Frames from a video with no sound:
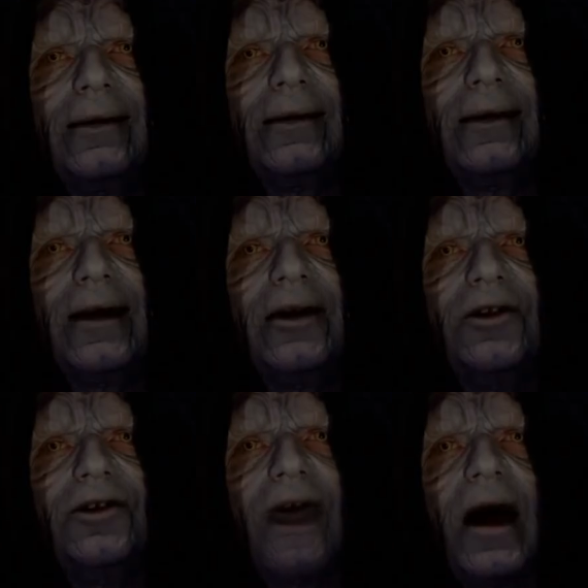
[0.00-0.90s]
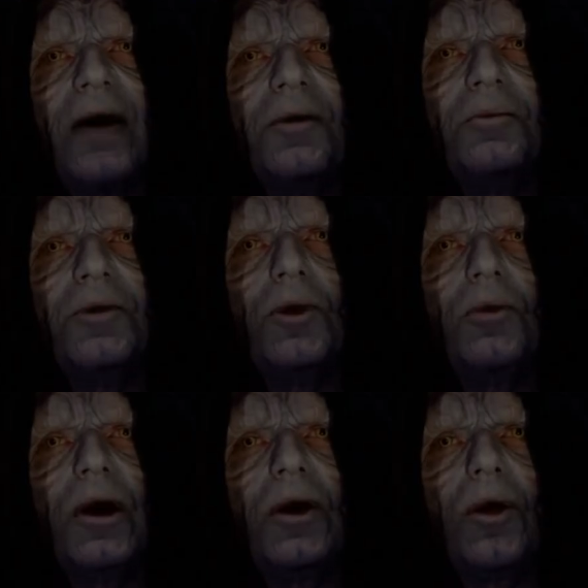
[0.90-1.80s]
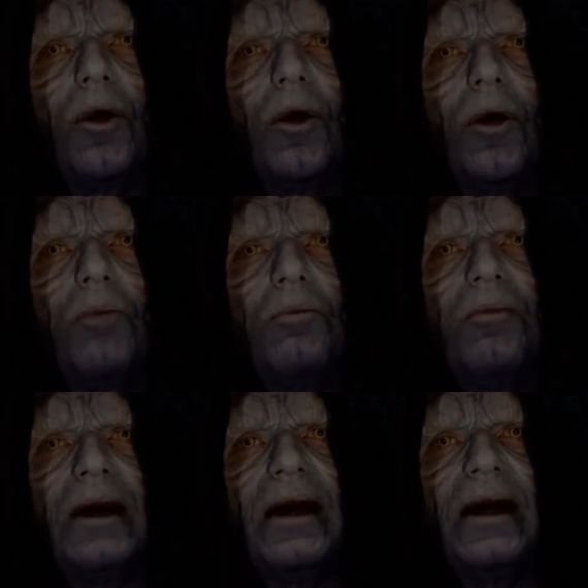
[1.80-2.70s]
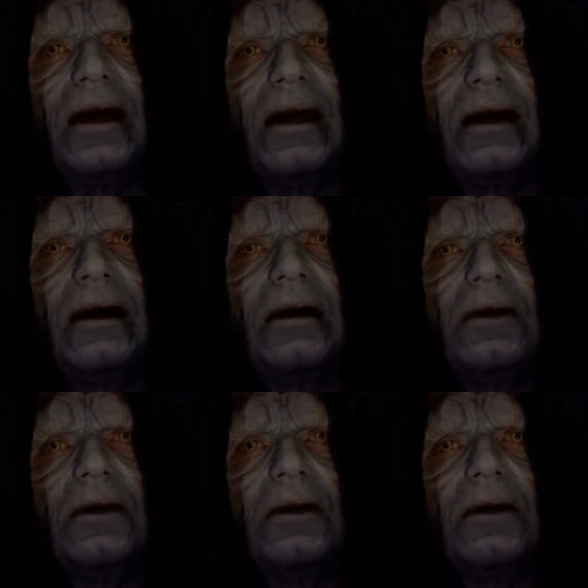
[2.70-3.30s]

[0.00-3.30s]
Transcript: In time, you will call me